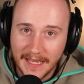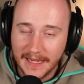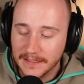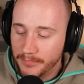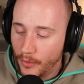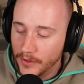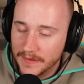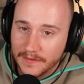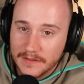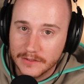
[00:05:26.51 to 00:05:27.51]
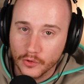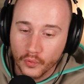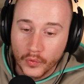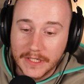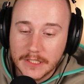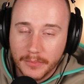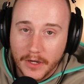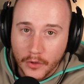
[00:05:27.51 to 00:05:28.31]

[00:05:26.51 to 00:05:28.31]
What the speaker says: and to point that this is a respawn